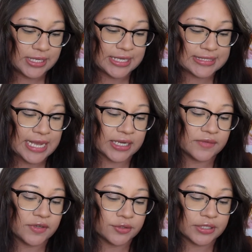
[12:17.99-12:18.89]
Its
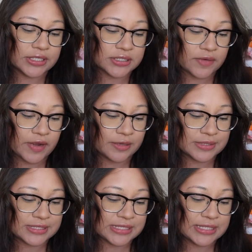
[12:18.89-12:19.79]
active ingredients are
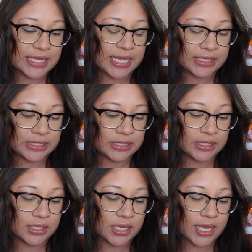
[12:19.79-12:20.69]
vitamin C and
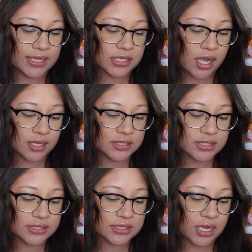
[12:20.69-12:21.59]
E
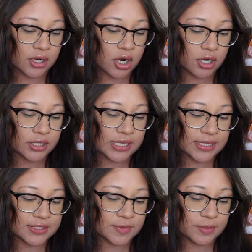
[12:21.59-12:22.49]
antioxidants that guard
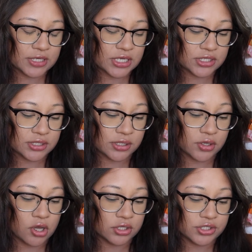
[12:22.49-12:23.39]
against pigmentation and
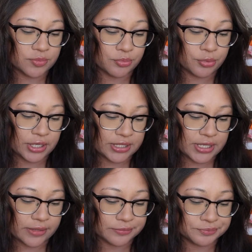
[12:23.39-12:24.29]
collagen
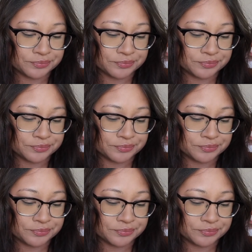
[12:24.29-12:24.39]
breakdown.